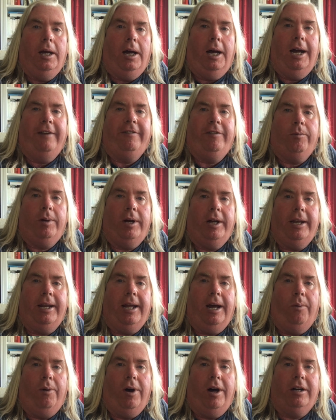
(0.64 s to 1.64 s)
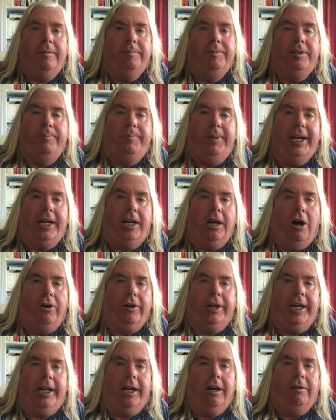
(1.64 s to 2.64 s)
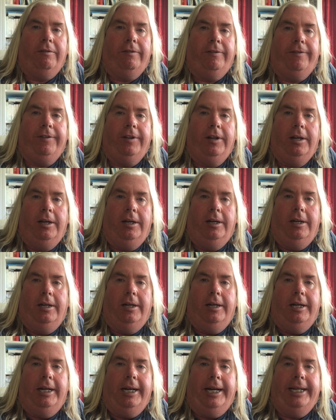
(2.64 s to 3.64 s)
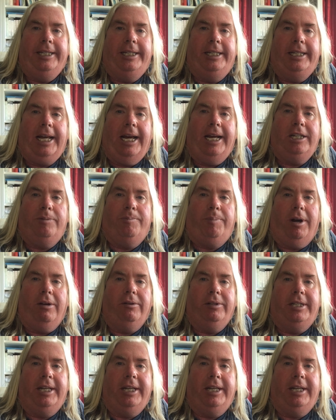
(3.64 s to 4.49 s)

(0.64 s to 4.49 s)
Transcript: Hi everyone and welcome to Big Oggie Golf. In today's pro